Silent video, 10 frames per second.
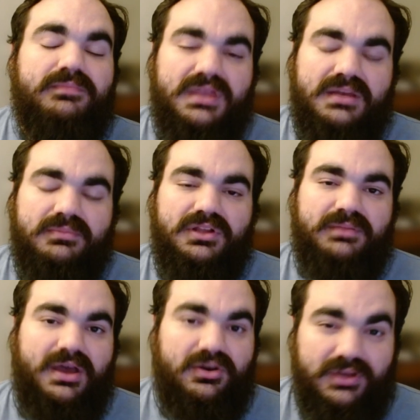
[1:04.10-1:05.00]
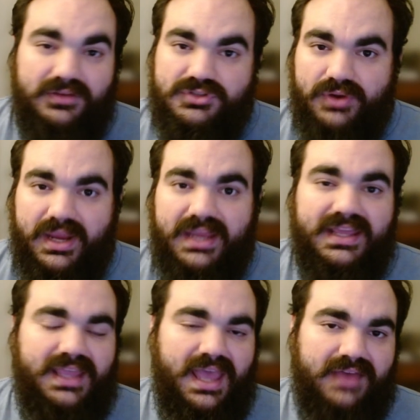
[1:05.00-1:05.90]
a minimal amount of
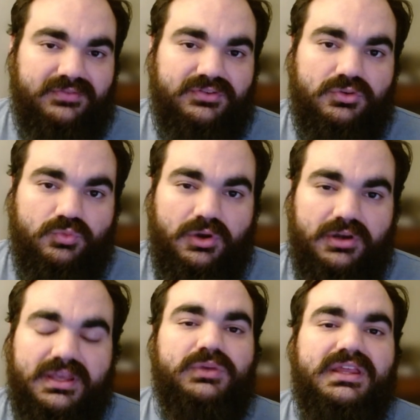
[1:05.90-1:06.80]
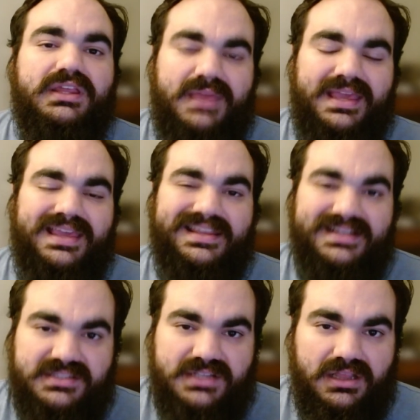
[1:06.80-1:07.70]
training, effort, work, really making it
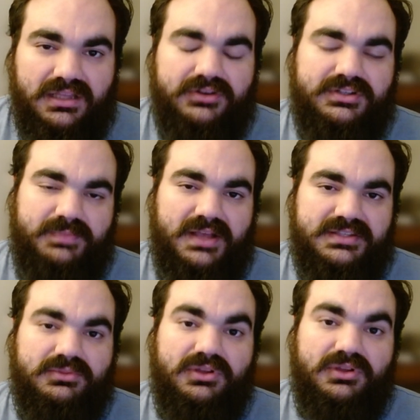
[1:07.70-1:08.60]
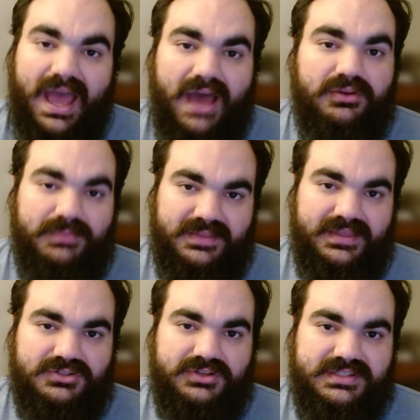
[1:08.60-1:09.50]
as clear as possible how to make
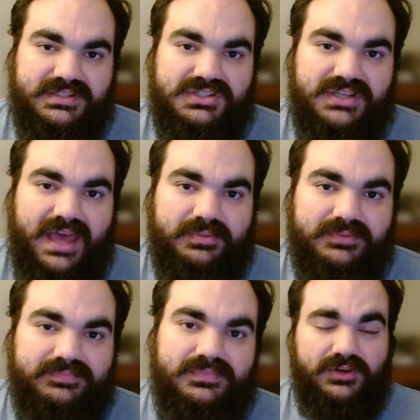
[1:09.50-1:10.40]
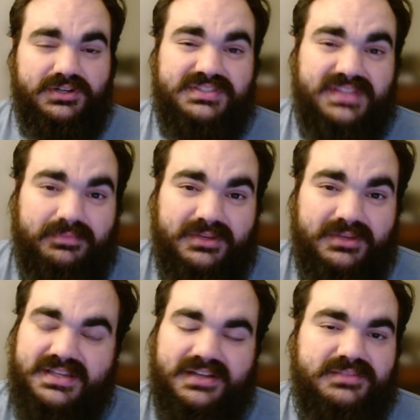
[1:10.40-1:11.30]
that transition happen. First, I'm gonna
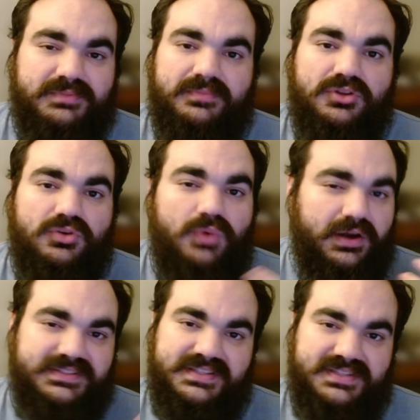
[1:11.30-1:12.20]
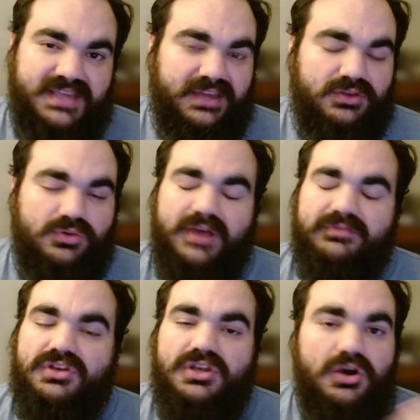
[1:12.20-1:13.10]
to talk to people who aren't in tech, who have
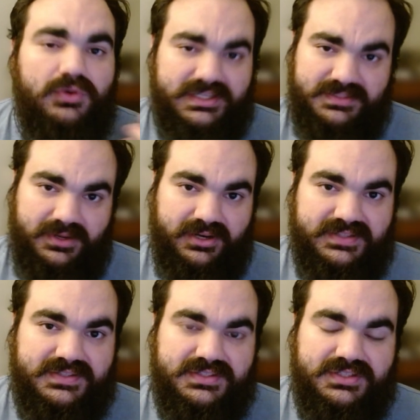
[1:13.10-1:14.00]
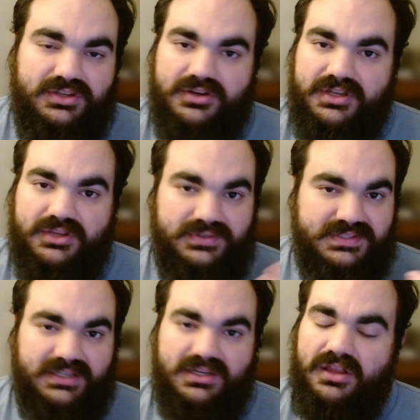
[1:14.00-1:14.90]
no experience in security or
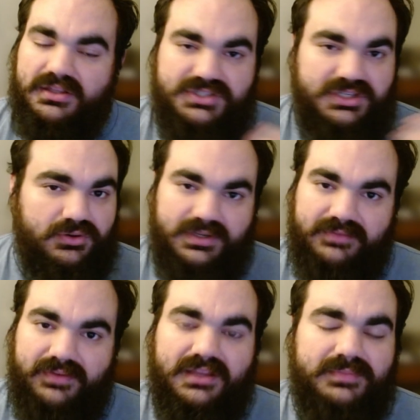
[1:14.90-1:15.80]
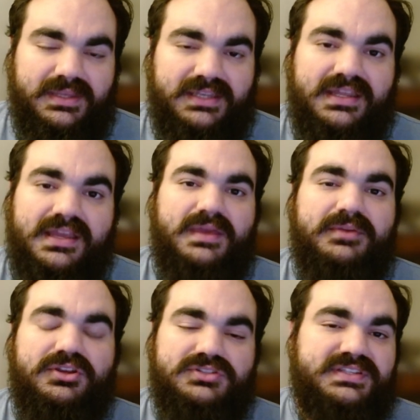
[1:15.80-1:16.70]
technology or development. Maybe
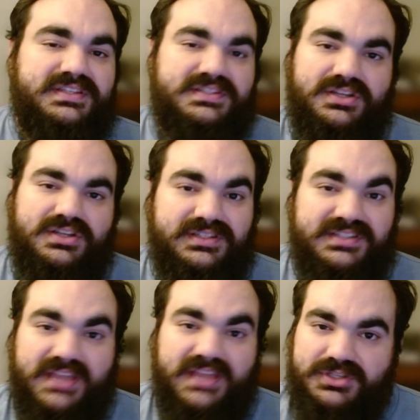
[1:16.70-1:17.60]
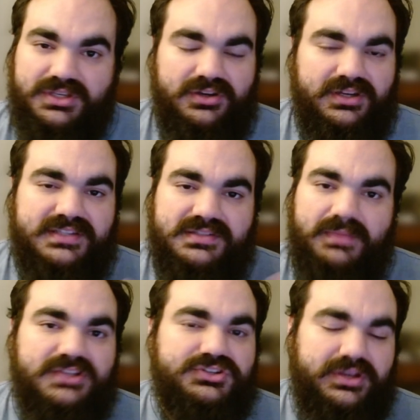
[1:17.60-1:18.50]
you're just considering cybersecurity as a
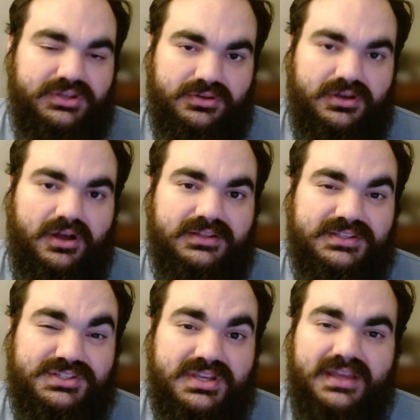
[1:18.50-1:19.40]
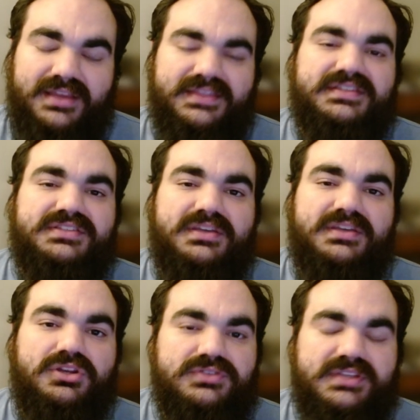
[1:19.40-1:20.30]
major at your college. This is
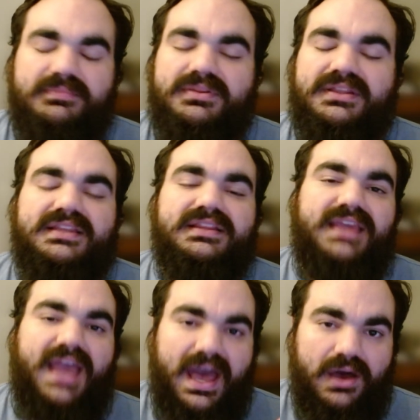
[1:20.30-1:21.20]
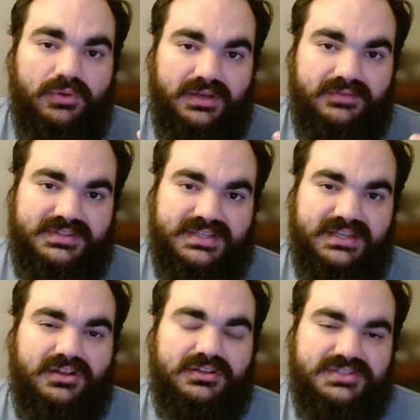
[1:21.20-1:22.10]
someone who's completely out of the
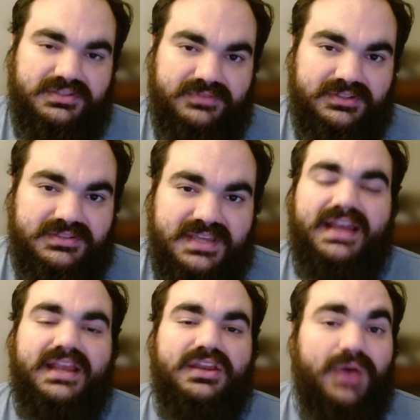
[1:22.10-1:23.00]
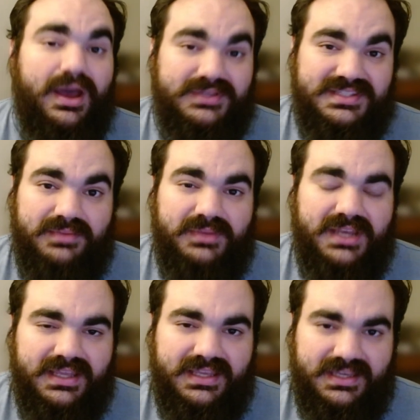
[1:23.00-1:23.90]
technology field. And I know how
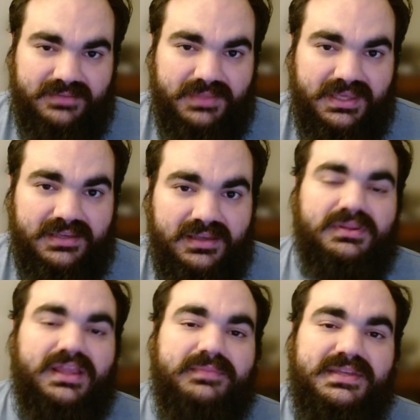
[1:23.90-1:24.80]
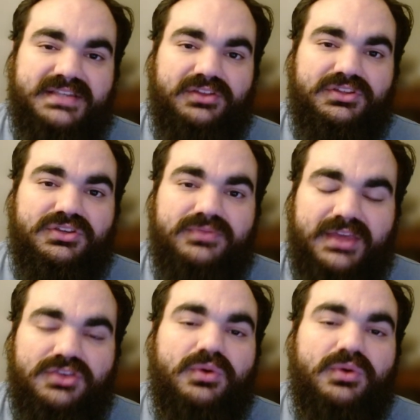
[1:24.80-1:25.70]
intimidating it can be, but let me tell you
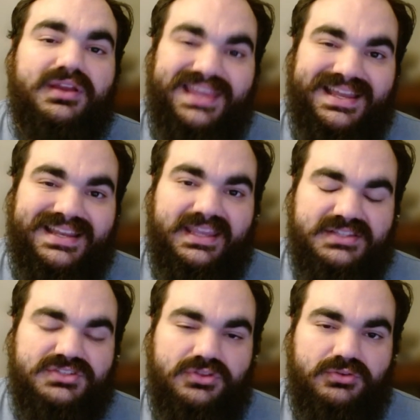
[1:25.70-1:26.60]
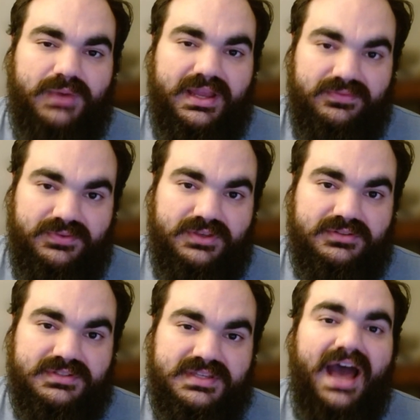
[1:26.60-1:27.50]
that you are getting into the right
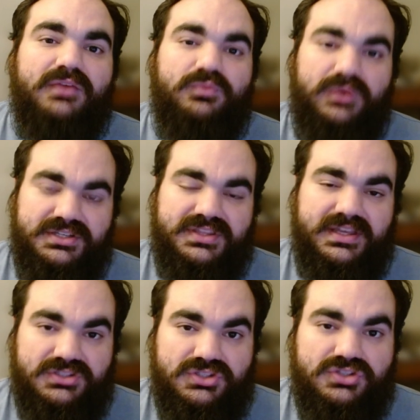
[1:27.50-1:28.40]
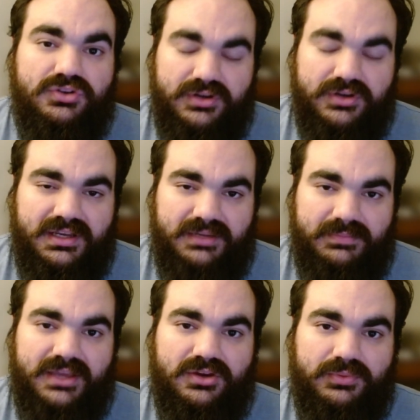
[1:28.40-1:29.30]
field. I wish that sooner on in
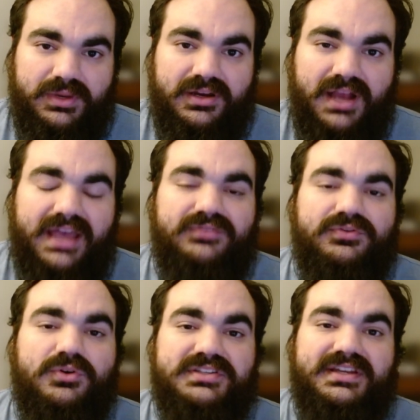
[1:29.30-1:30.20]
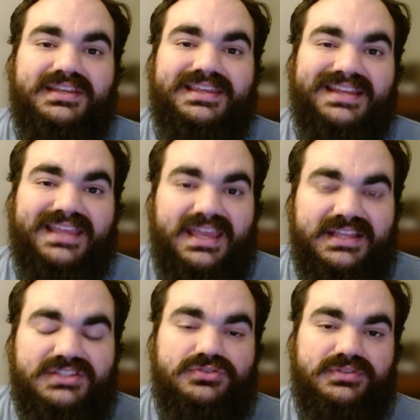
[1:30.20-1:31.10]
my career, I had focused on getting
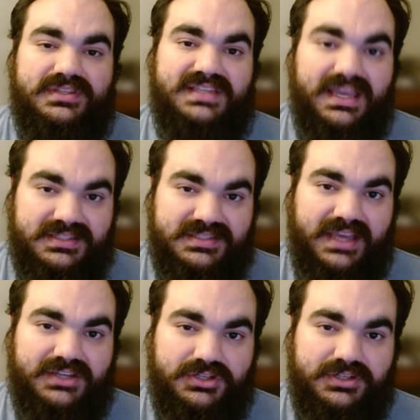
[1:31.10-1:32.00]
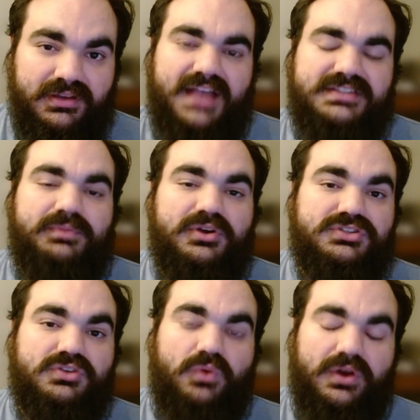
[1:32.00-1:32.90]
into the tech sector as opposed
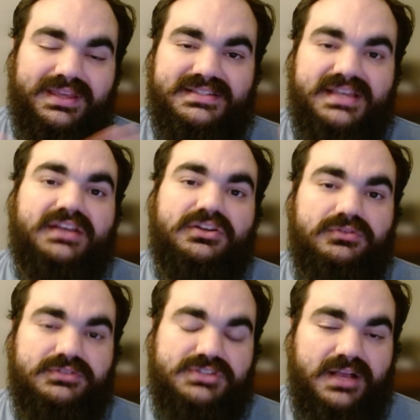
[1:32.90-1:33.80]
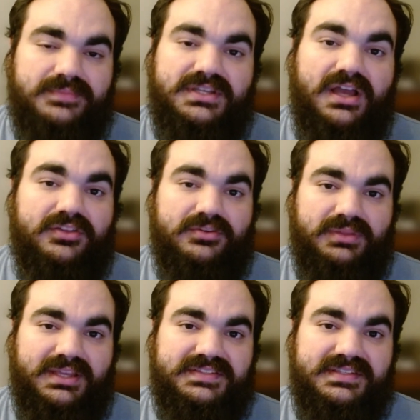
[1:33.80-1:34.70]
to working technical jobs in other
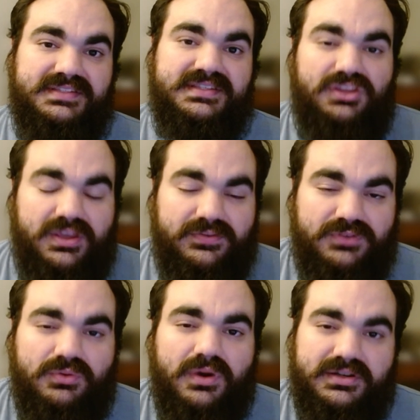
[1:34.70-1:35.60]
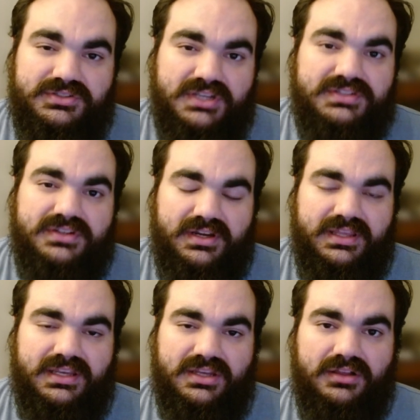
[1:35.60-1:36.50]
places. If you are just starting
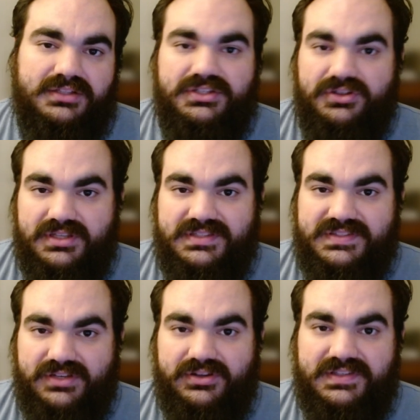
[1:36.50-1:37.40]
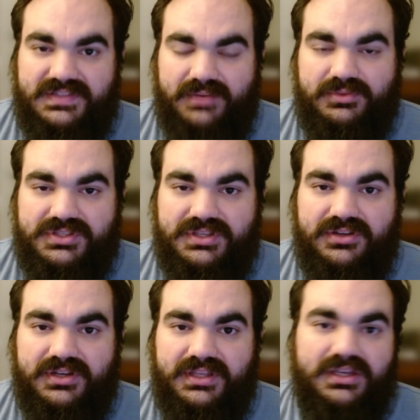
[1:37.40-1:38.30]
in college and you're considering
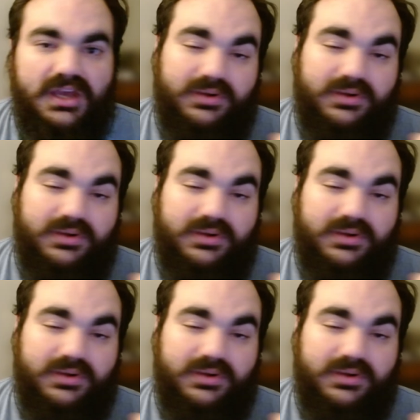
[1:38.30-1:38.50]
cybersecurity